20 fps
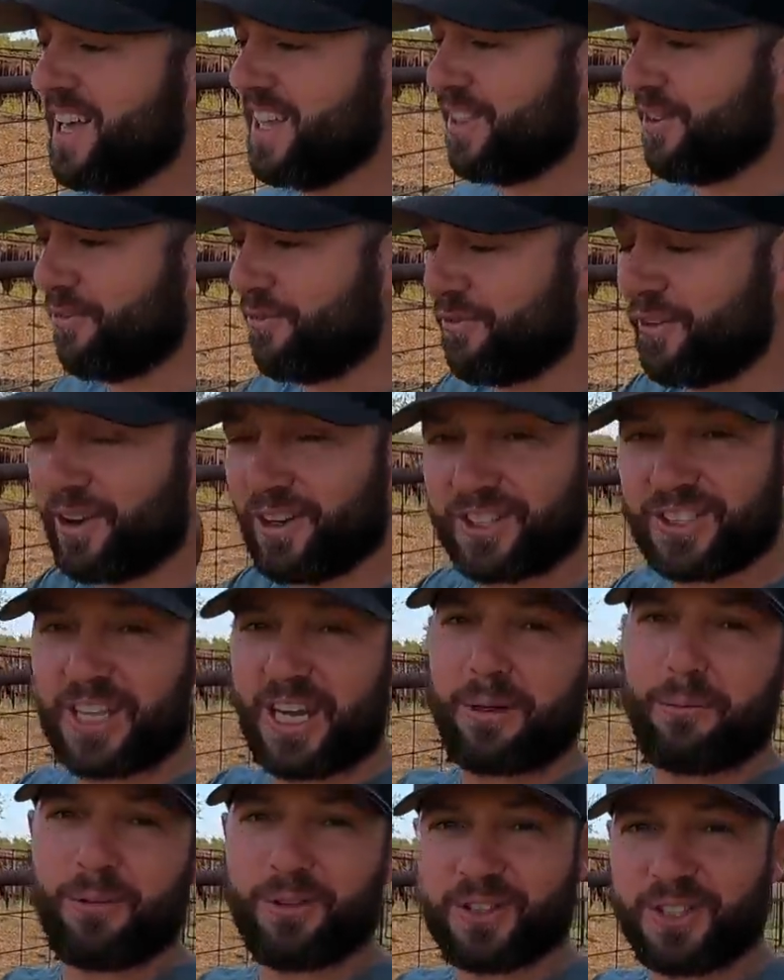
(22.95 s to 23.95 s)
The first
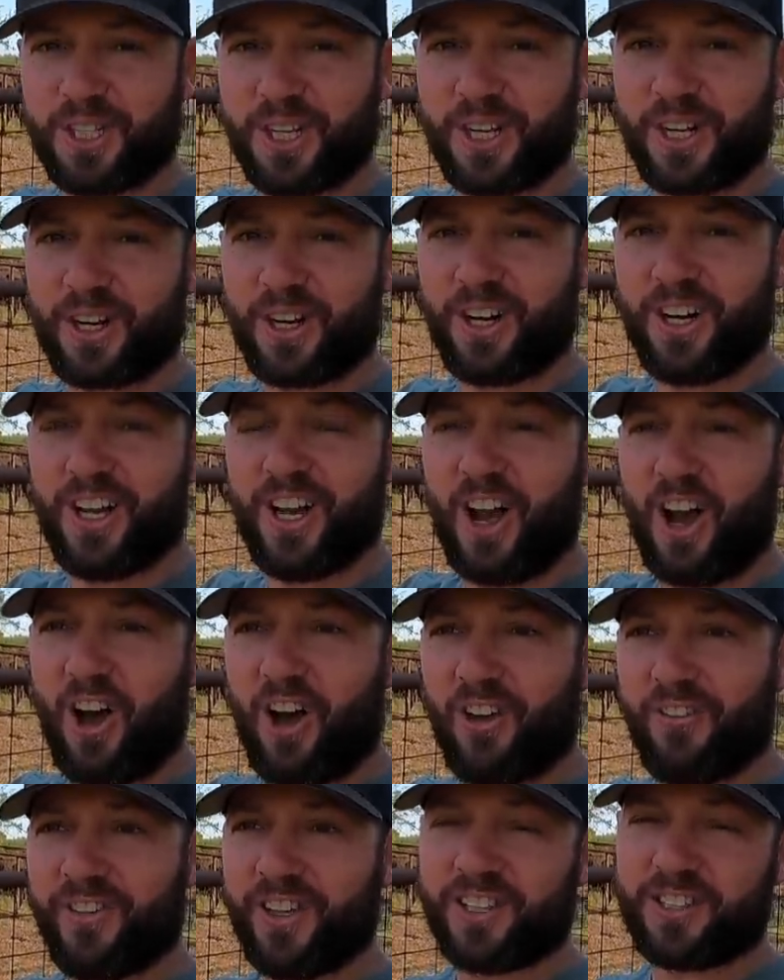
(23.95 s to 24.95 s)
animals here
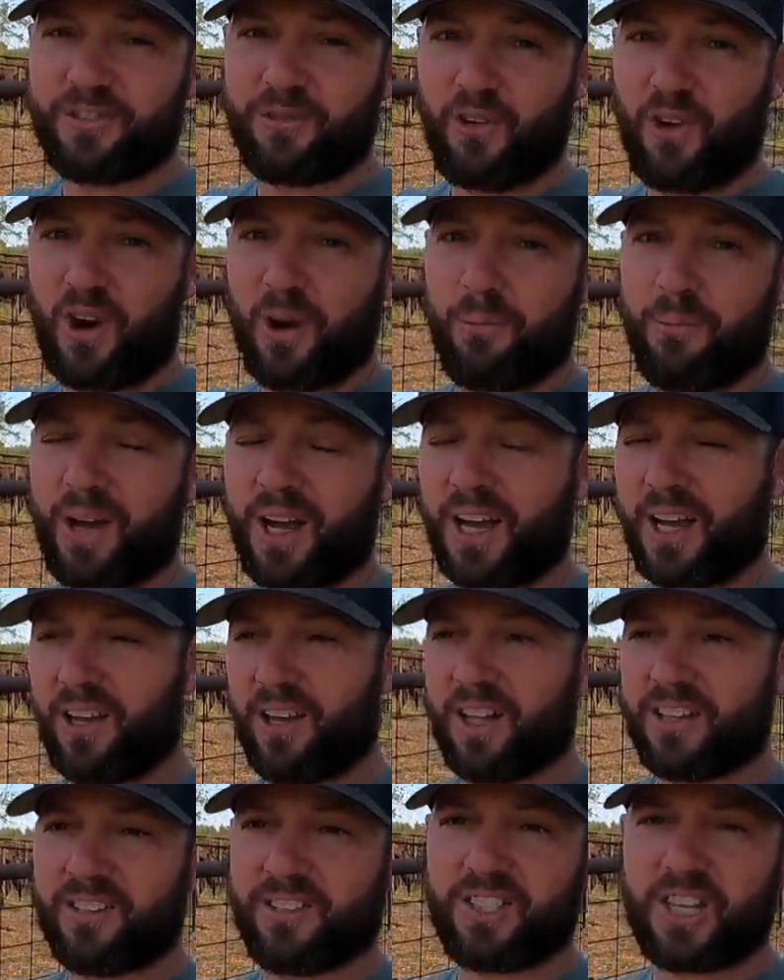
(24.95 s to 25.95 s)
on this farm. I got a
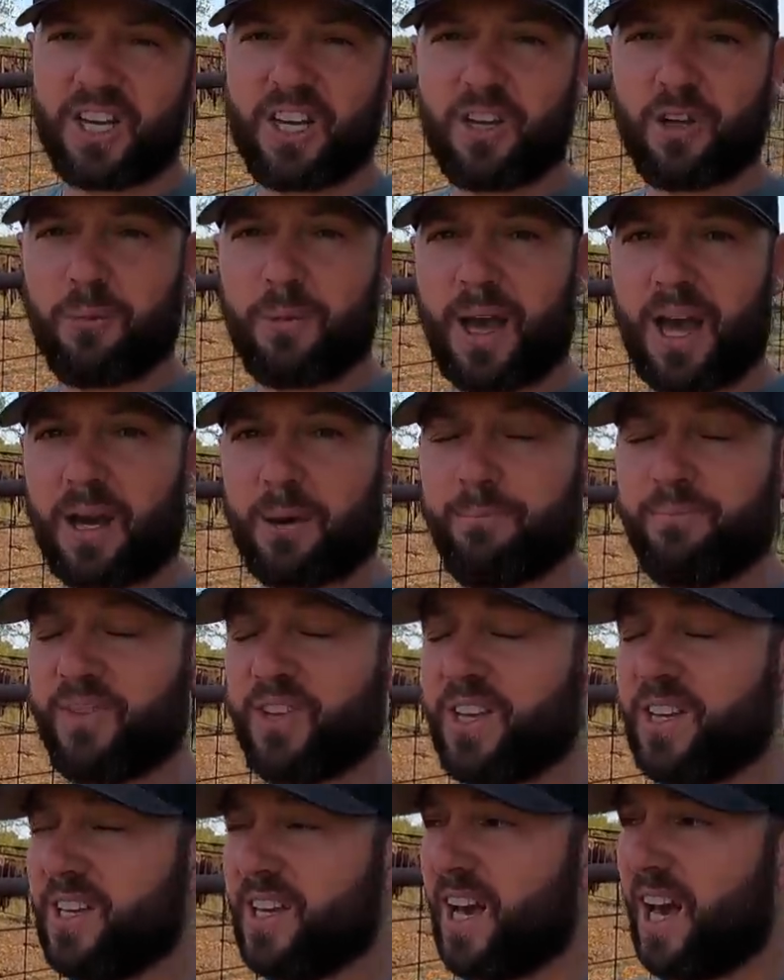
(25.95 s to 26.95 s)
lot to tell you about them.
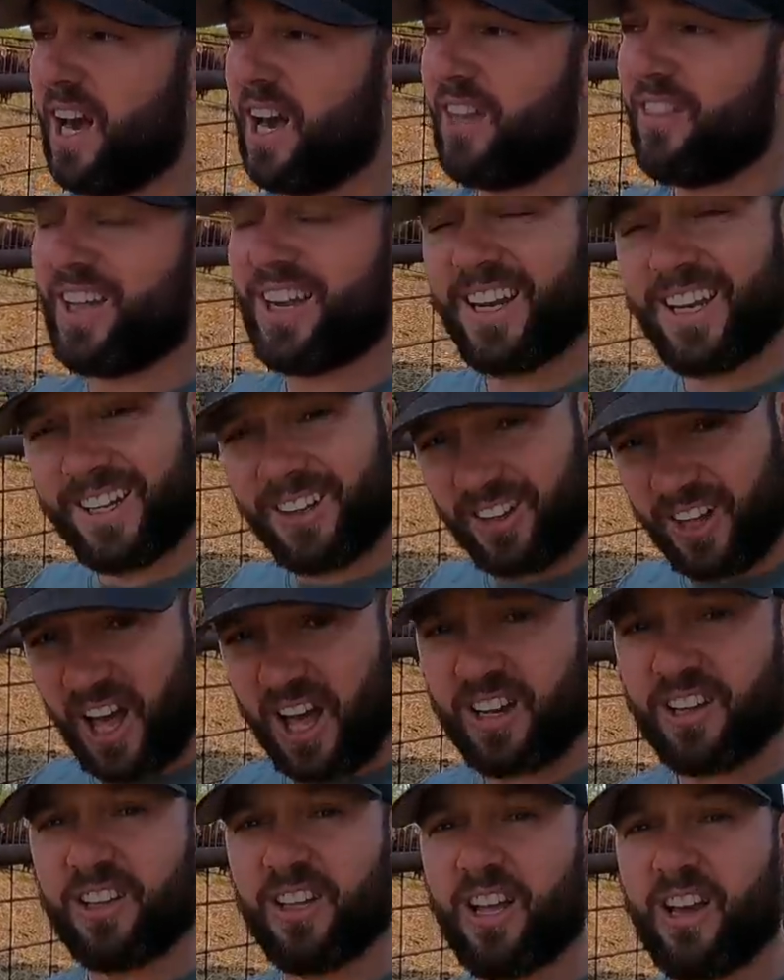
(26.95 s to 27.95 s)
Uh, they need a
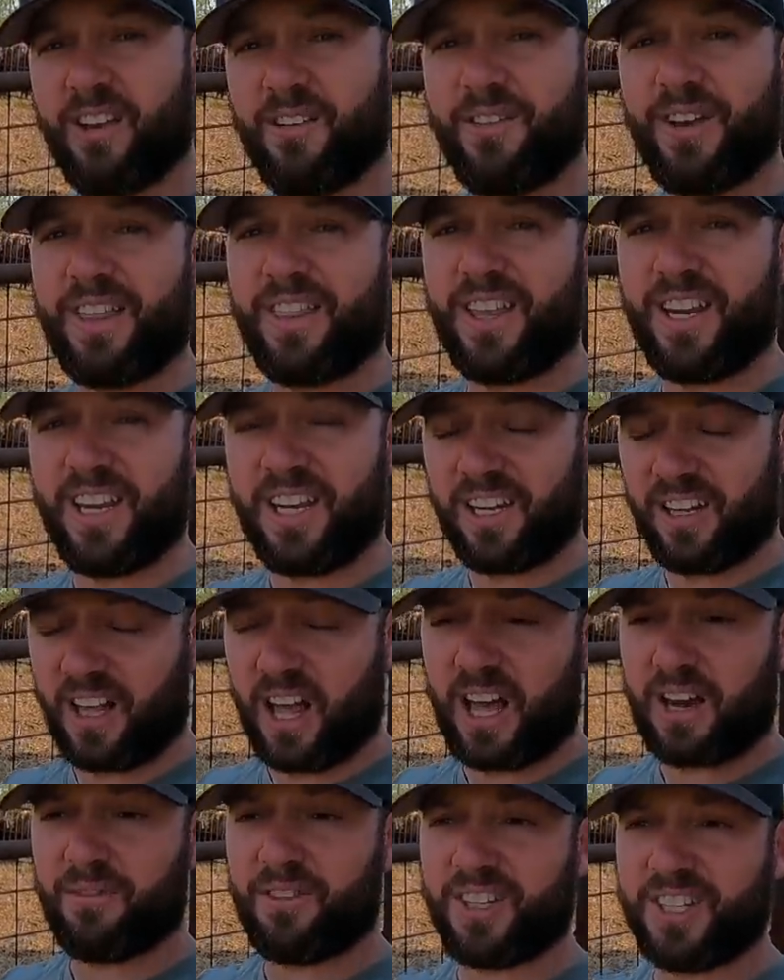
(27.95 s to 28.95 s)
lot of love and they need a
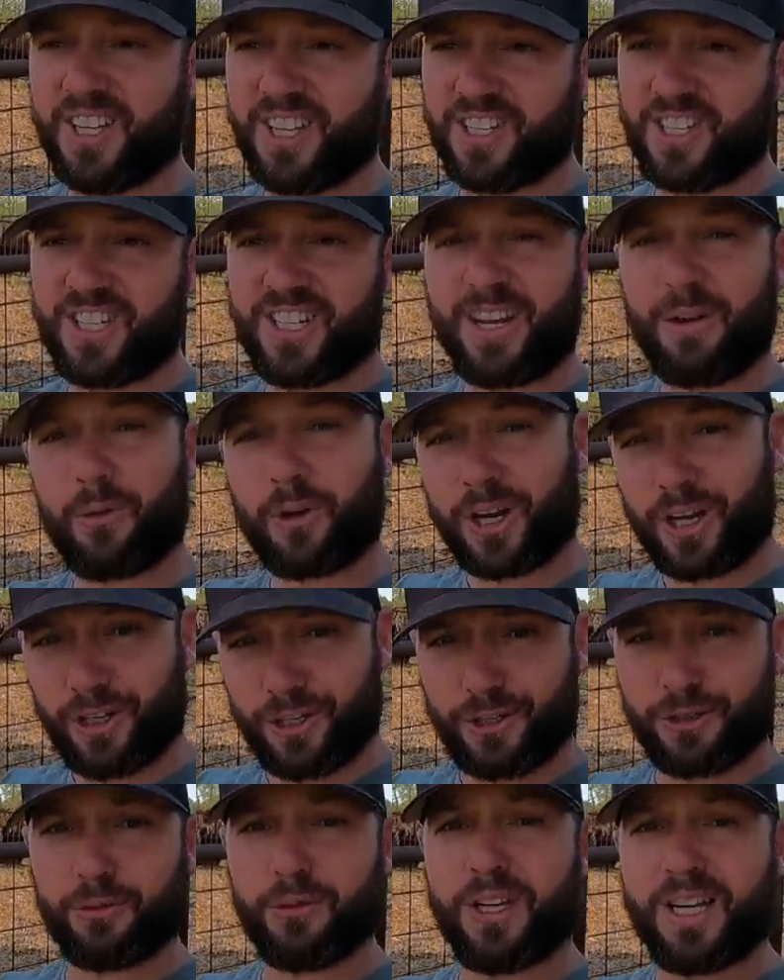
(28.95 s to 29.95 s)
lot of attention, and we're
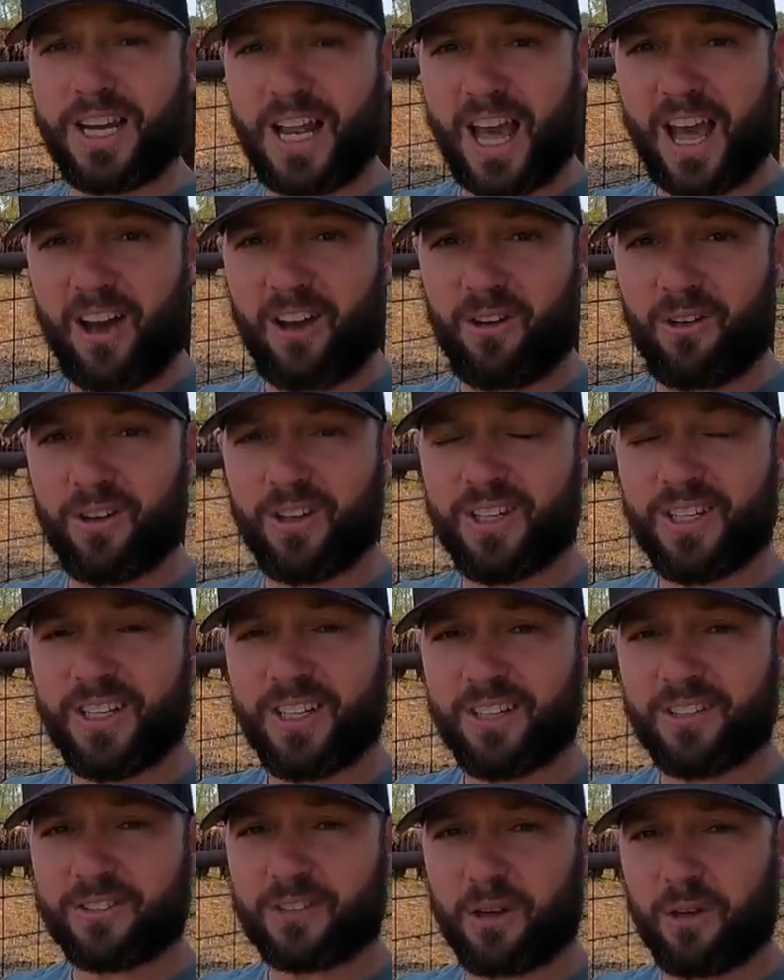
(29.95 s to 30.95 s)
gonna do it now.
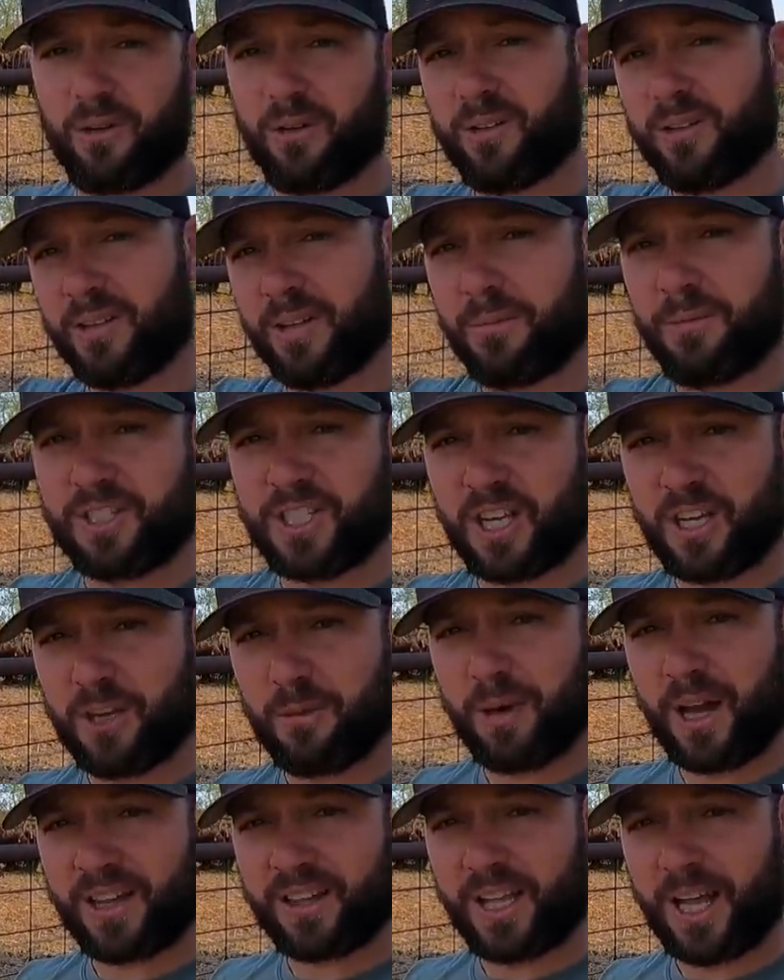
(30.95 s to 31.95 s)
So let me tell you
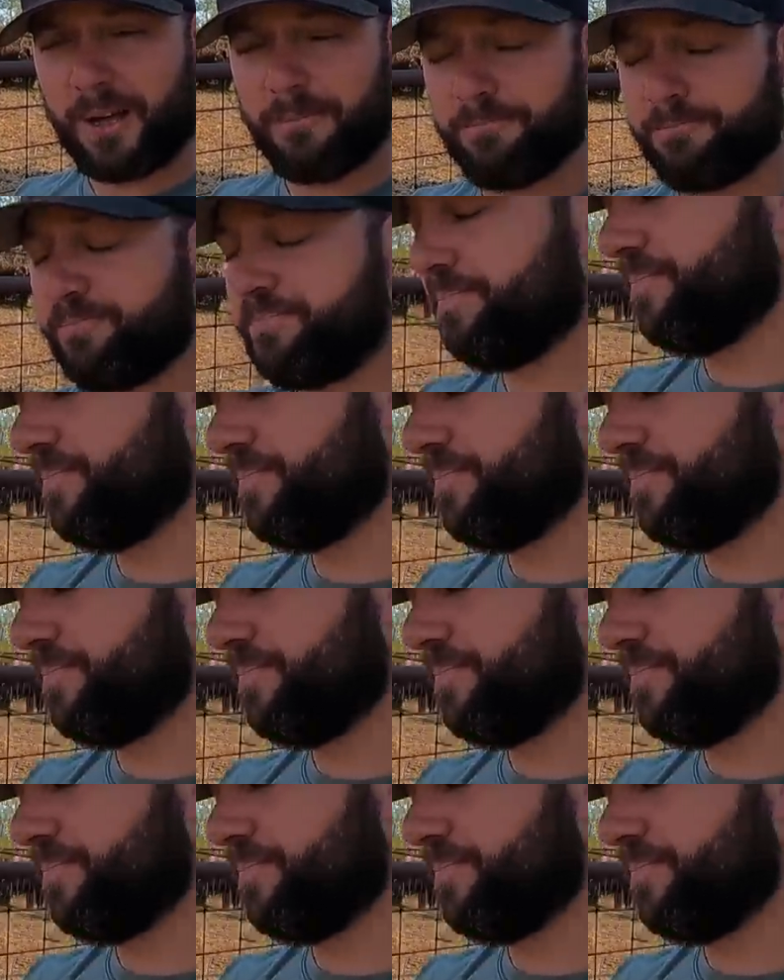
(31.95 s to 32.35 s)
about that.